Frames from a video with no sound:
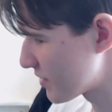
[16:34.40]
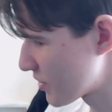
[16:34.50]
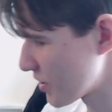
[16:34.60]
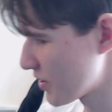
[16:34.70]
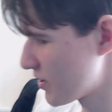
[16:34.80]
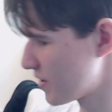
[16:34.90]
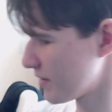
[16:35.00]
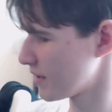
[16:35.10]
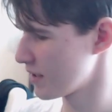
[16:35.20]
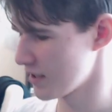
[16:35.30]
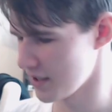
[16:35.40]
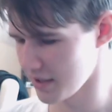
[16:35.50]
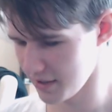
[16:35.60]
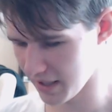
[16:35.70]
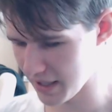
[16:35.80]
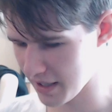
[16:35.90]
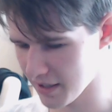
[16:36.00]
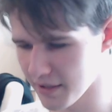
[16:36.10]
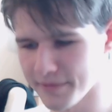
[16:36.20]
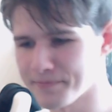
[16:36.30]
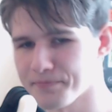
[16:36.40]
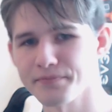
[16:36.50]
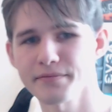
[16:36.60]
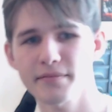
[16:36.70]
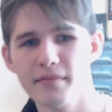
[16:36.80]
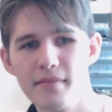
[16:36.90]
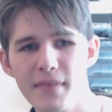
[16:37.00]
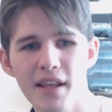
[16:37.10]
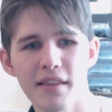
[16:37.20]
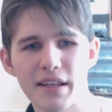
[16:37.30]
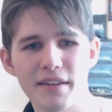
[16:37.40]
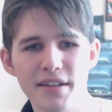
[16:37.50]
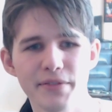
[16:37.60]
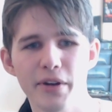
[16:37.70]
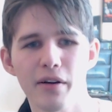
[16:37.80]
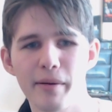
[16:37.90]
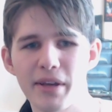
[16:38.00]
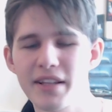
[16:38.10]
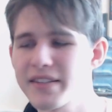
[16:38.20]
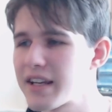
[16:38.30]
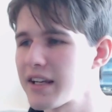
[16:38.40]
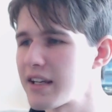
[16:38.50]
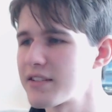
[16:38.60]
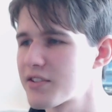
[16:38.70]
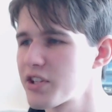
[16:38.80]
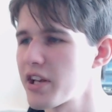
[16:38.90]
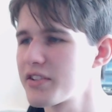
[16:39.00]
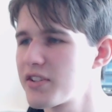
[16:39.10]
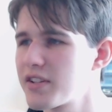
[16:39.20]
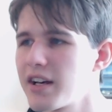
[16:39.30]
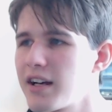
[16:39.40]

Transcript: just like this VRM heatsink is just